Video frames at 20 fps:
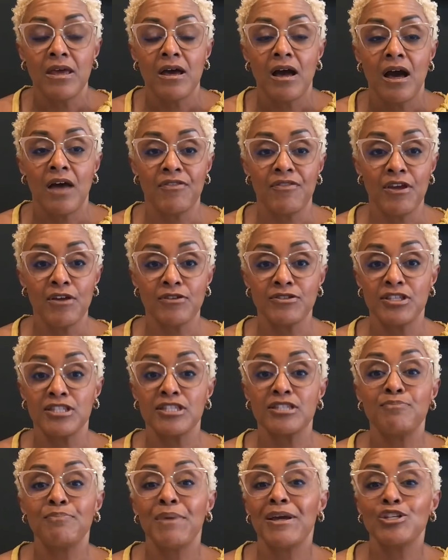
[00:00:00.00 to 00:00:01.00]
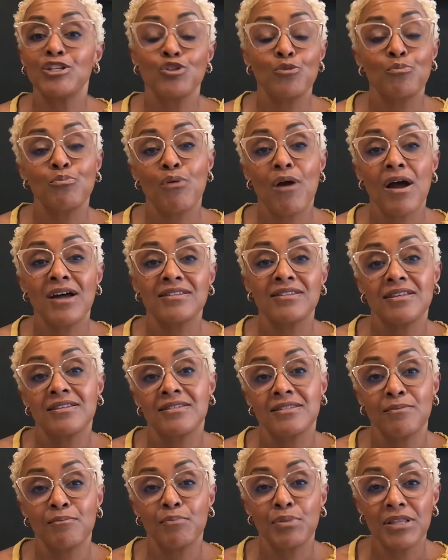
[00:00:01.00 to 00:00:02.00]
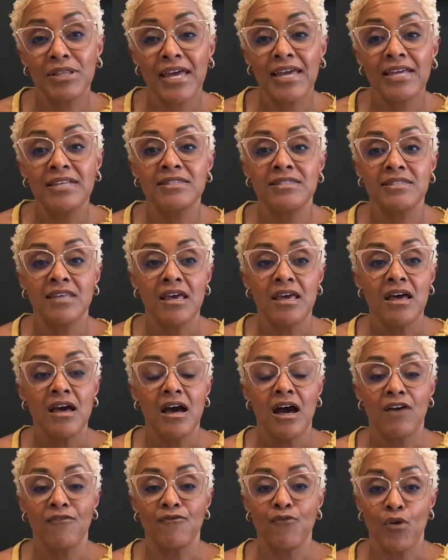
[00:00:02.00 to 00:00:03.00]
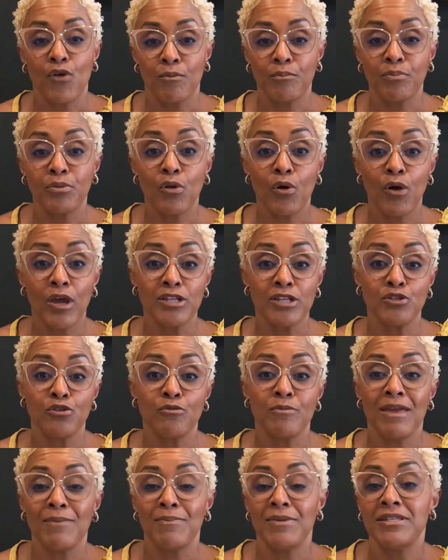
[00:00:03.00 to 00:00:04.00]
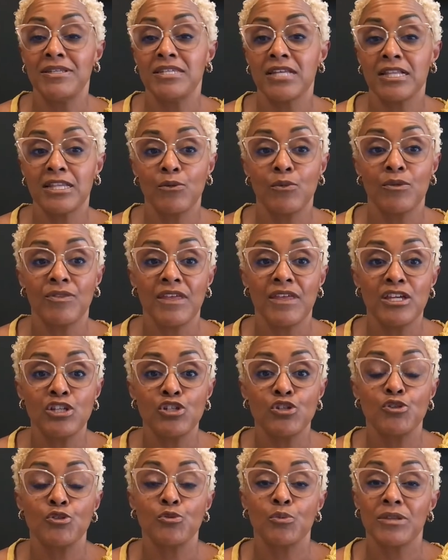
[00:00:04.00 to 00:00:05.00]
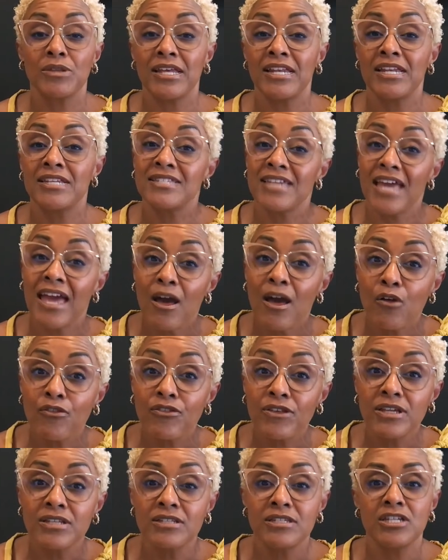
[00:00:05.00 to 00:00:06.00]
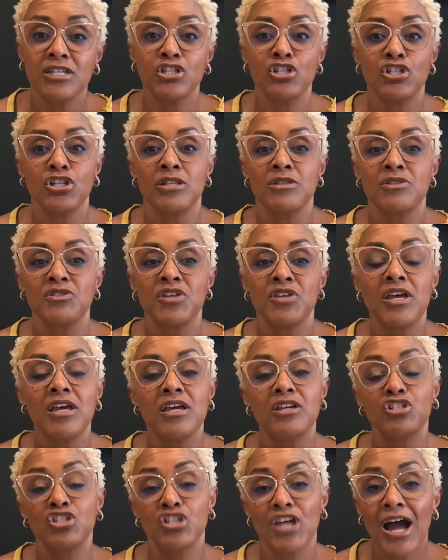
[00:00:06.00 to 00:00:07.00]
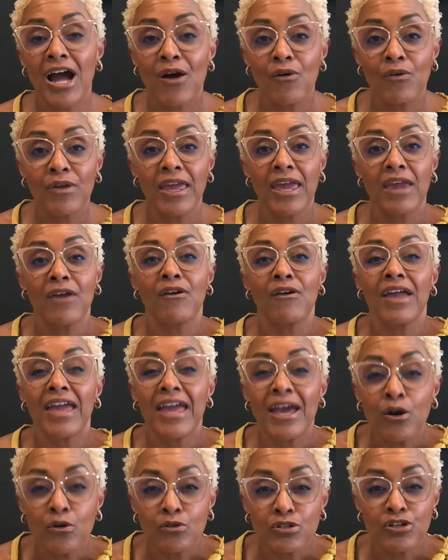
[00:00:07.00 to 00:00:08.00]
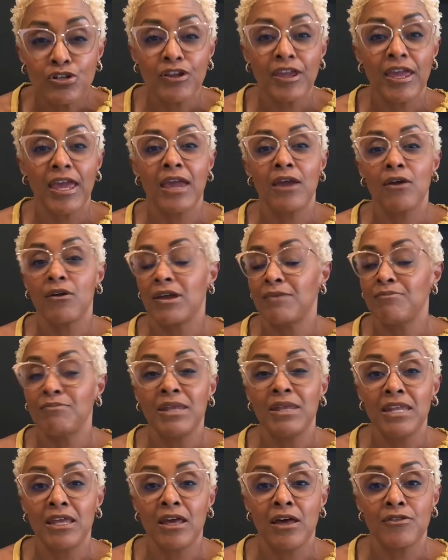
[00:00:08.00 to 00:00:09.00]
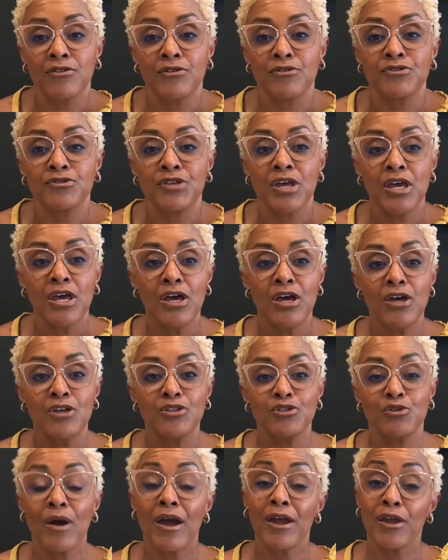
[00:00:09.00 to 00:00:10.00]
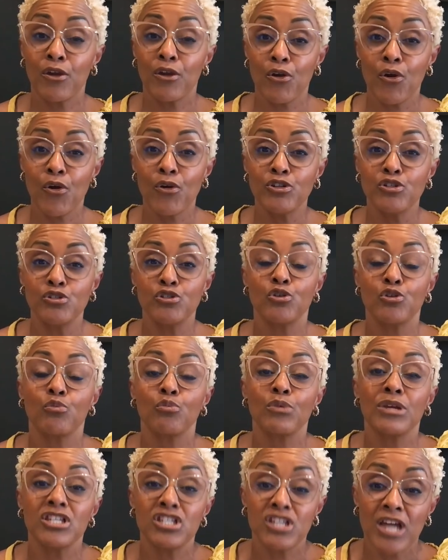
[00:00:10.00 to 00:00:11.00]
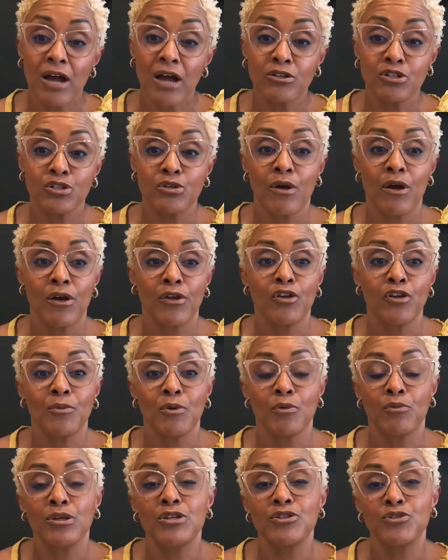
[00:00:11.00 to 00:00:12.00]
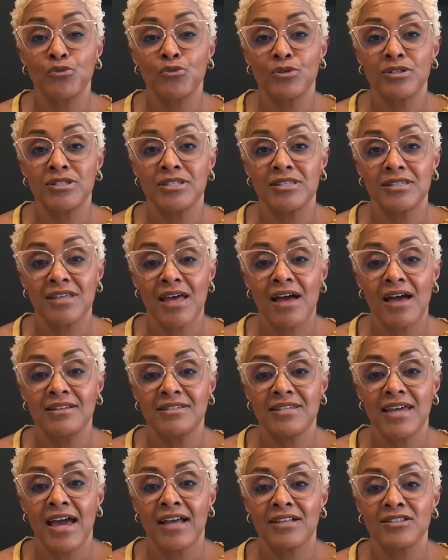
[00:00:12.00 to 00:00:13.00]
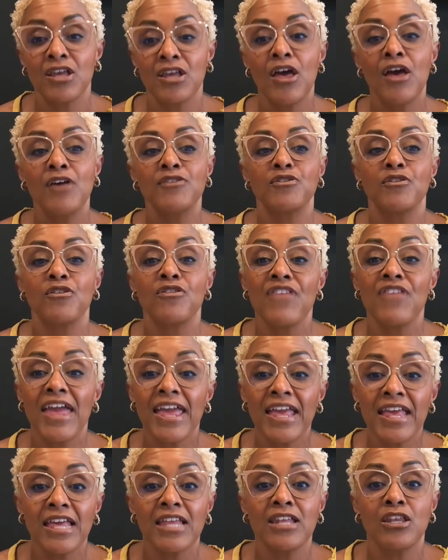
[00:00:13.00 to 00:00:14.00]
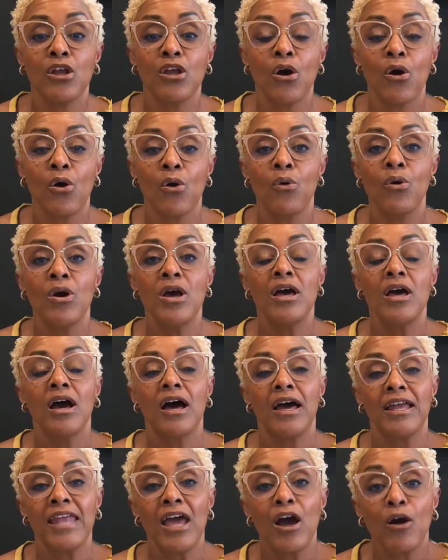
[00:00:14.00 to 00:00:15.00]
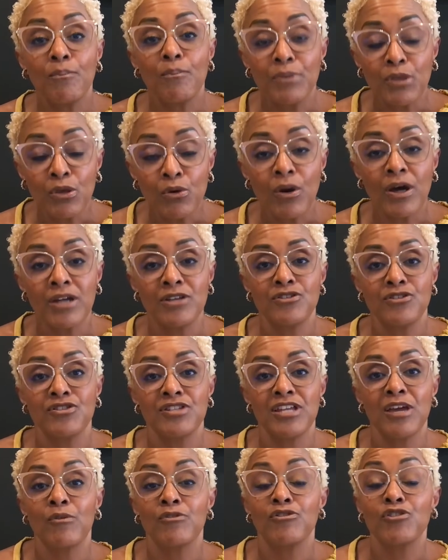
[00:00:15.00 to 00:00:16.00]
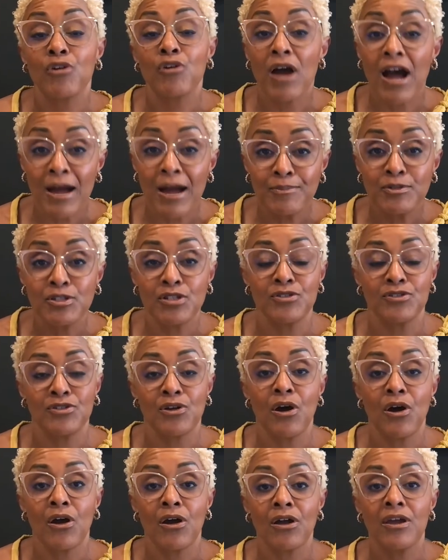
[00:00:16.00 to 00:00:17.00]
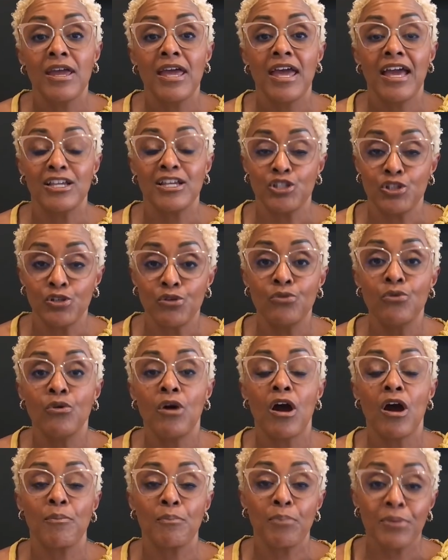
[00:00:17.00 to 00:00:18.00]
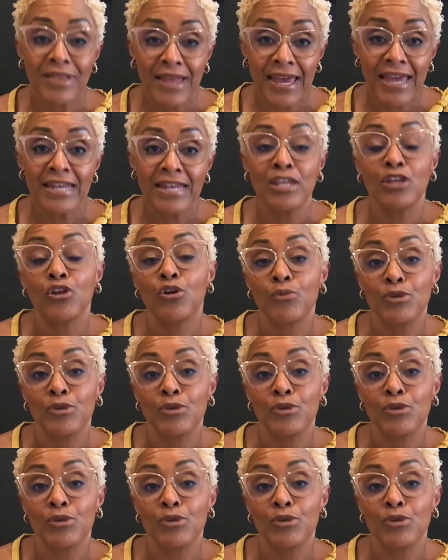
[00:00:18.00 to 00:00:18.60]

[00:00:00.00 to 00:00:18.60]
Uh, there's a special process in place uh, for employees who may be dealing with issues related to health conditions, child care, elder care, and many others. So I encourage you to reach out to our human resources contacts so they can know and help you understand what your options are as you are planning your